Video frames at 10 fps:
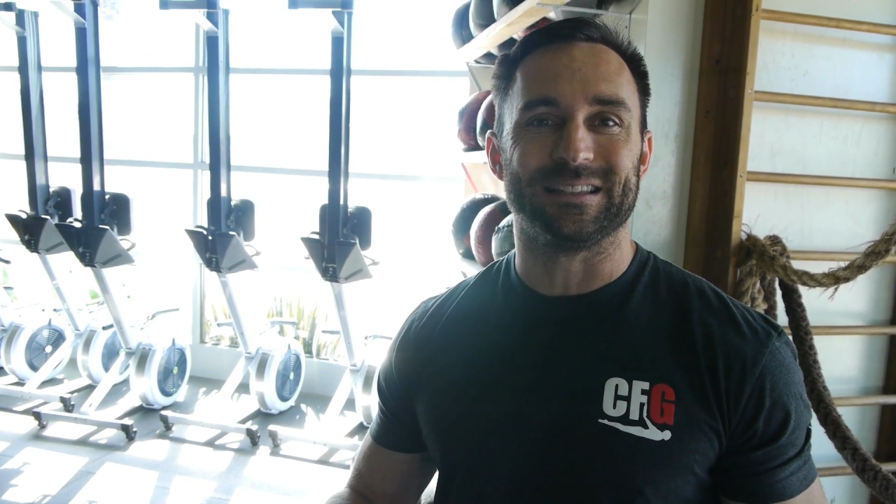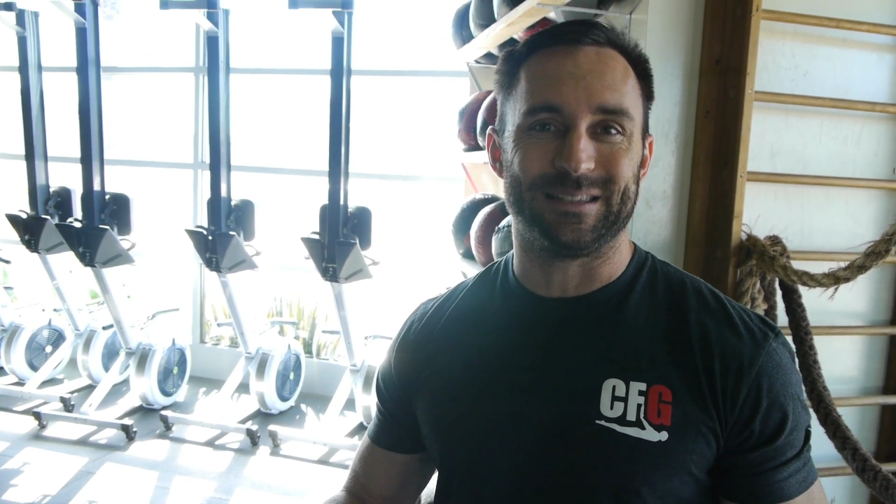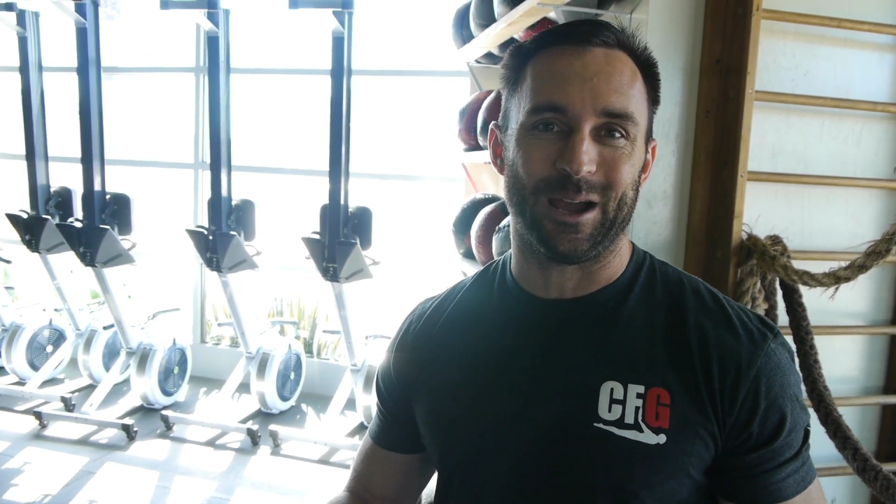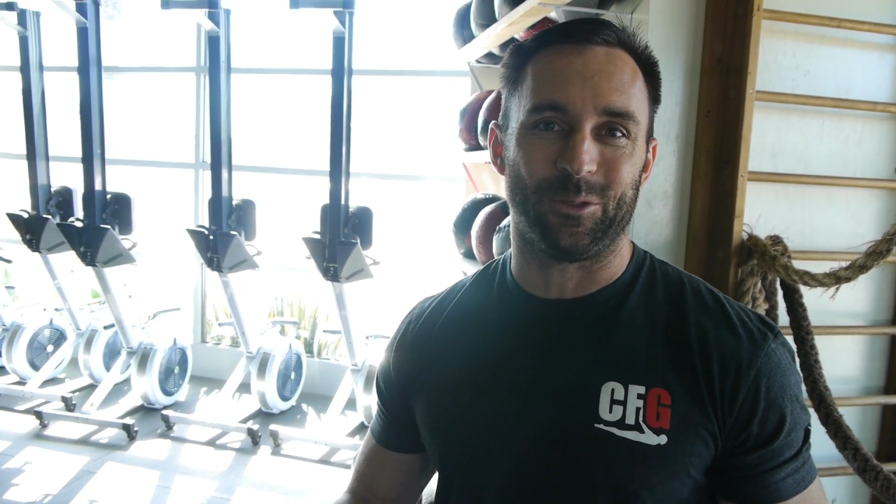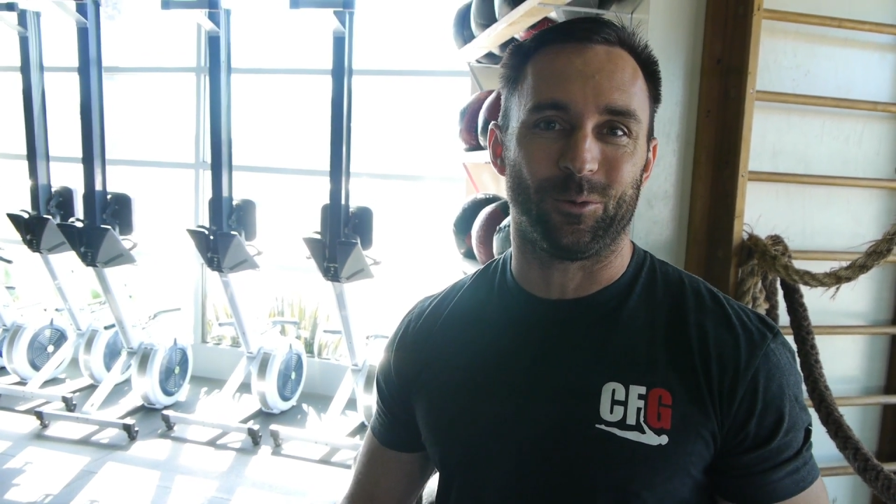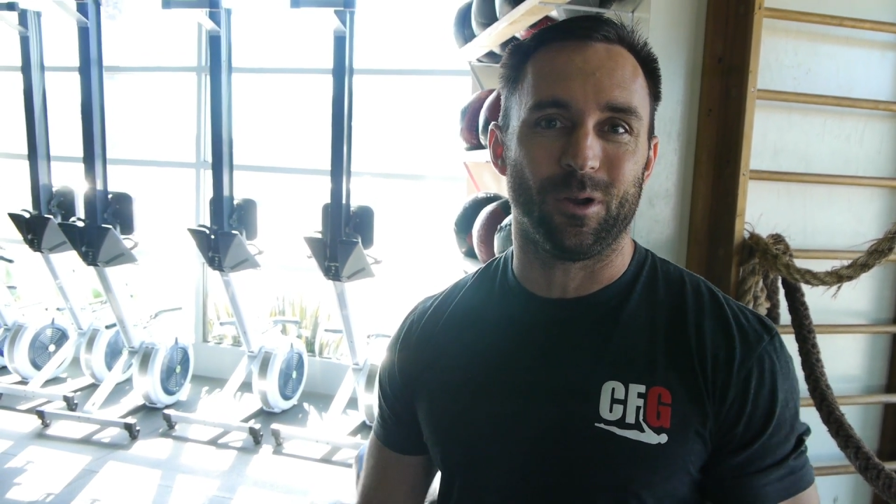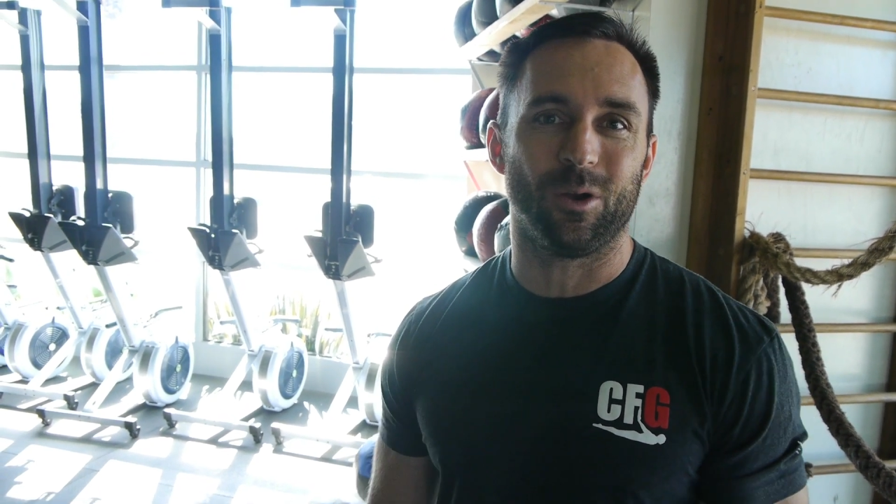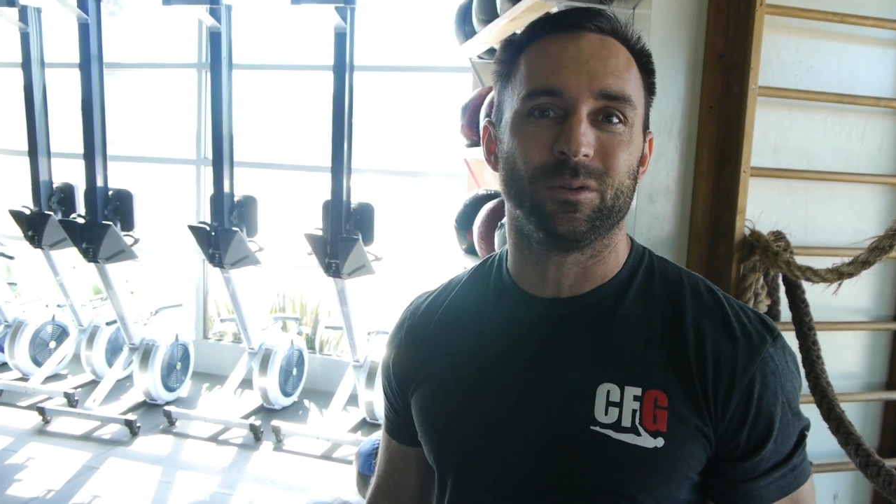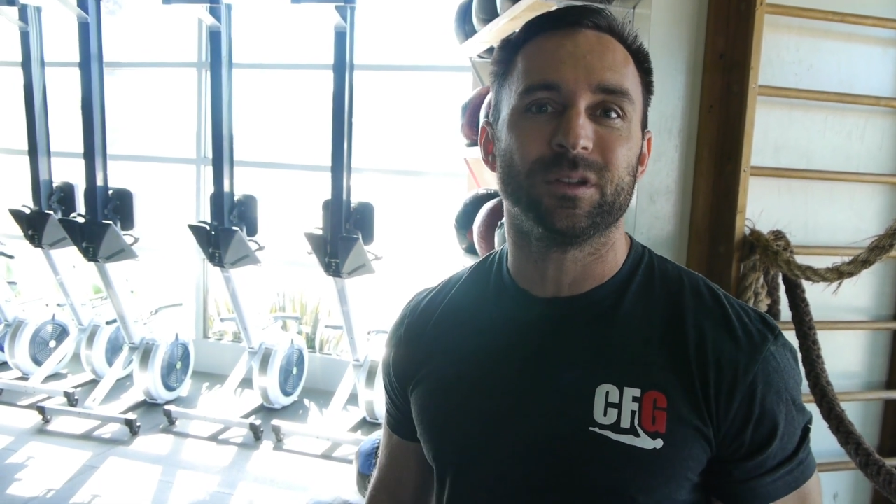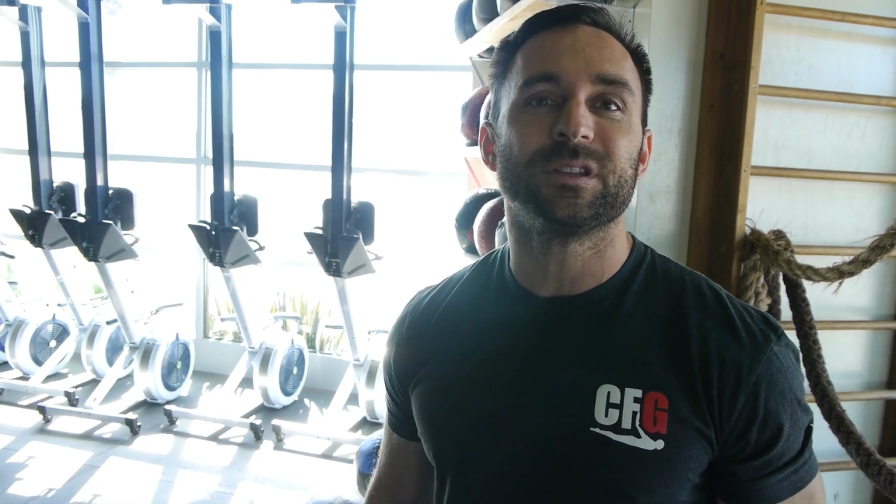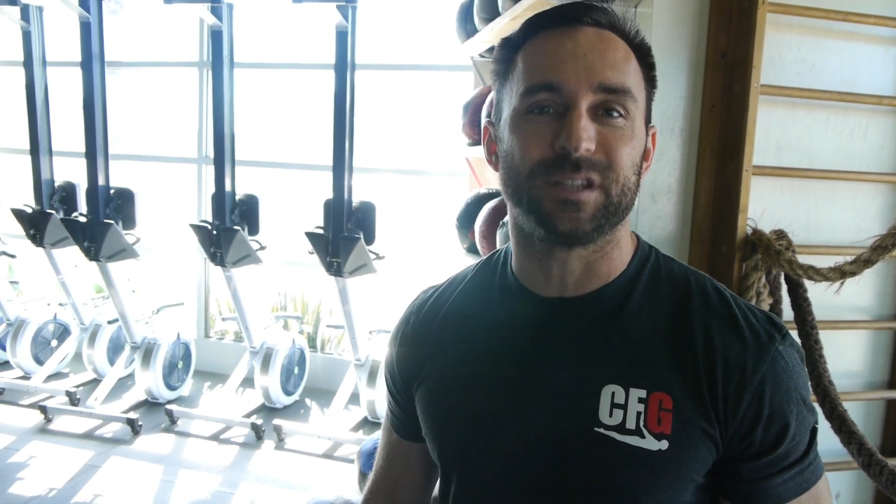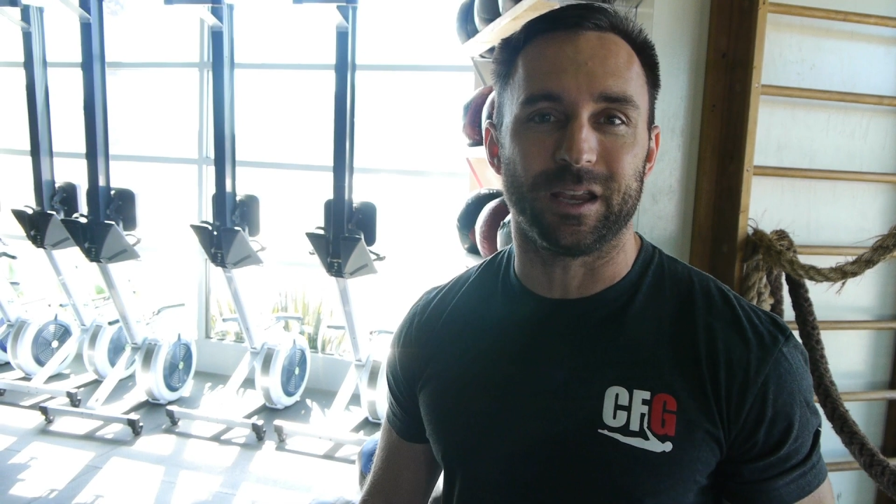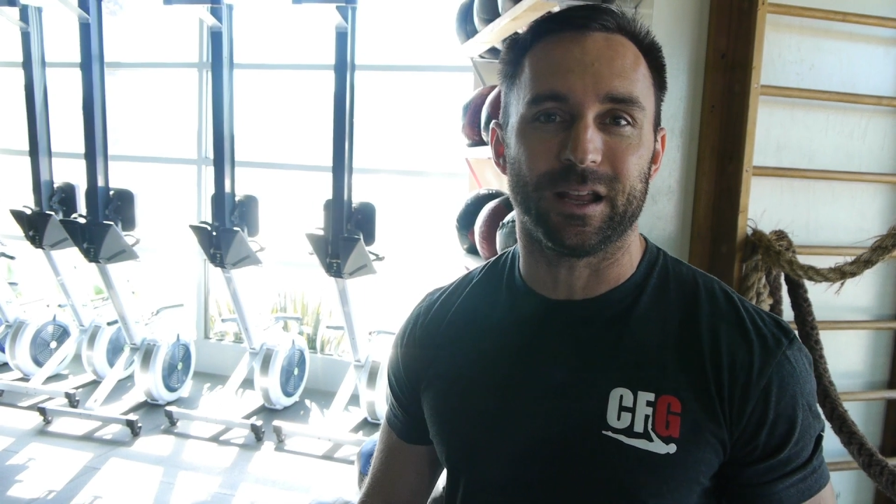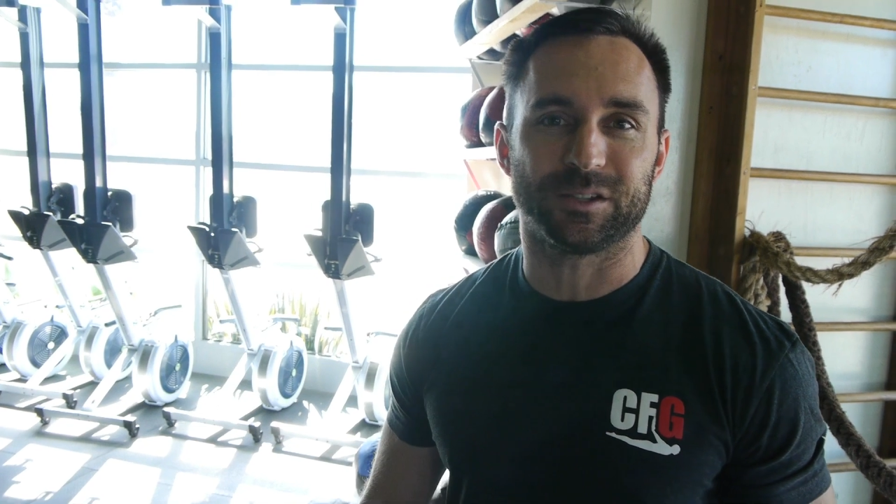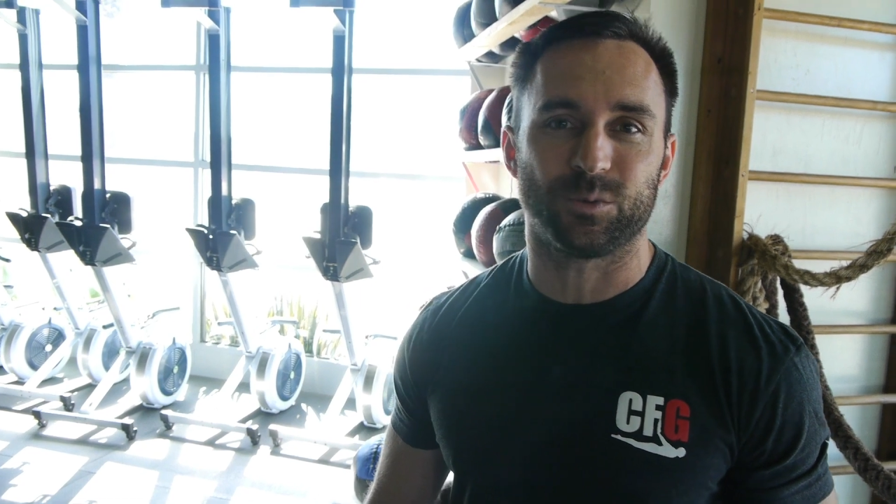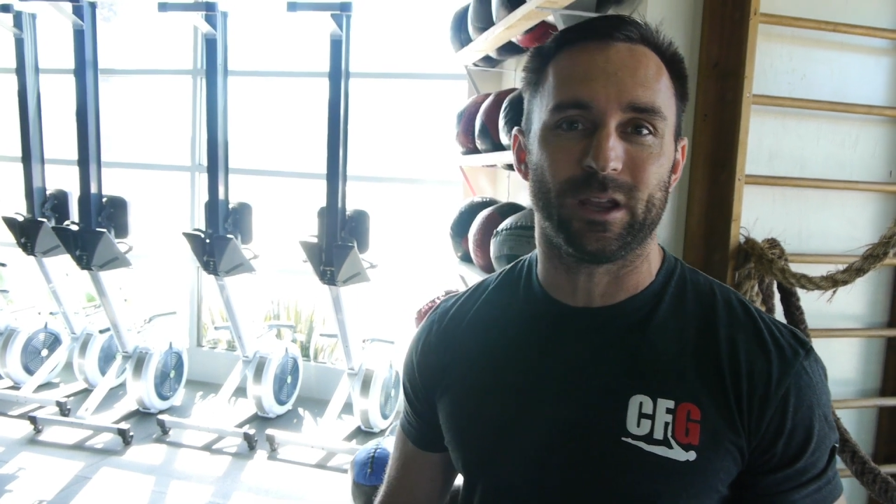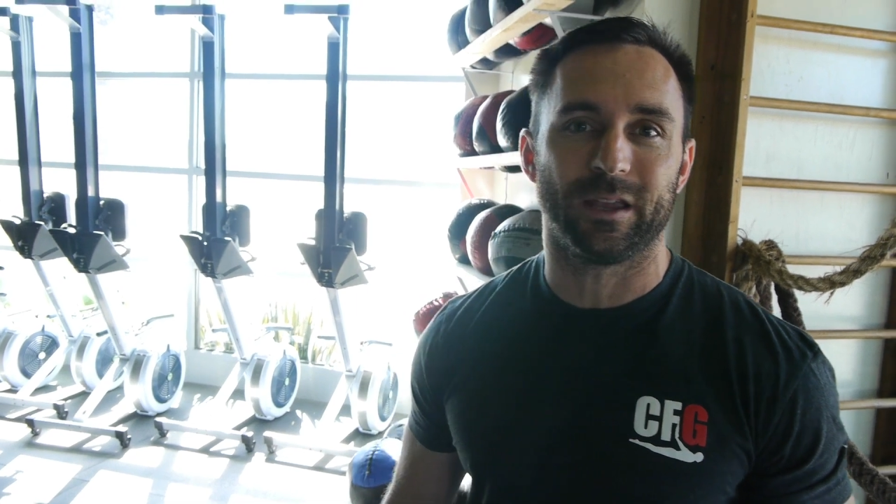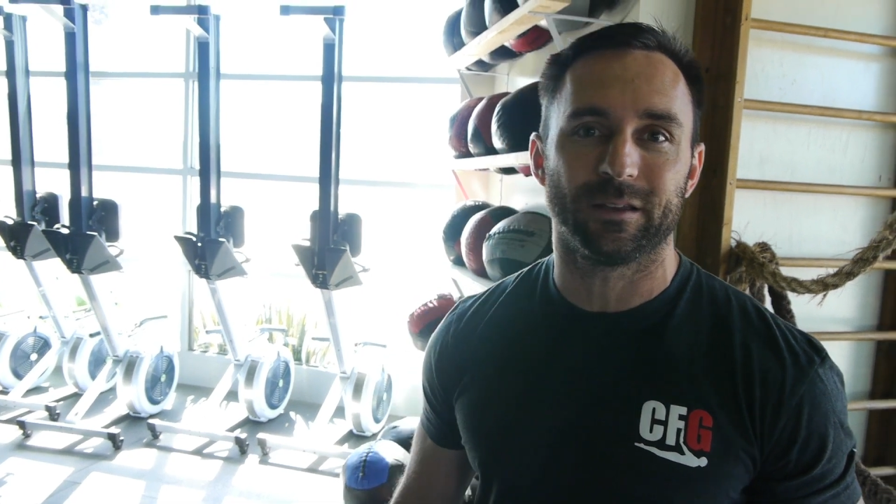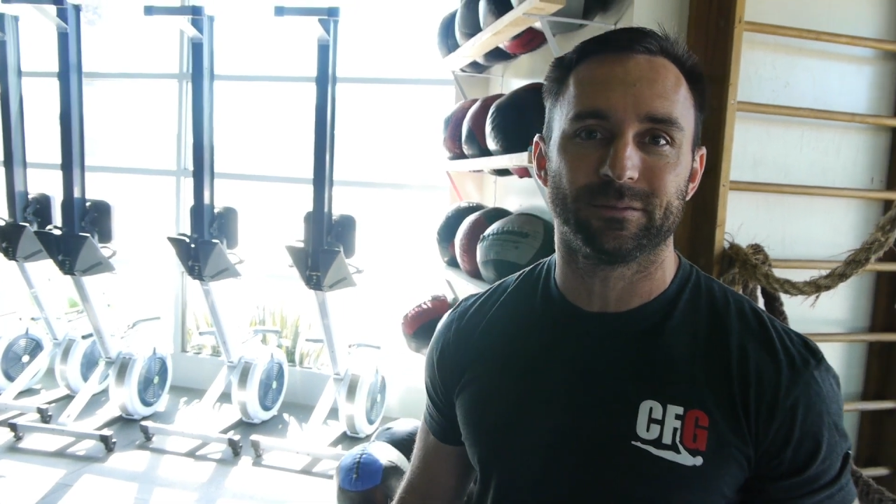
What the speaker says: down the road. See you next week.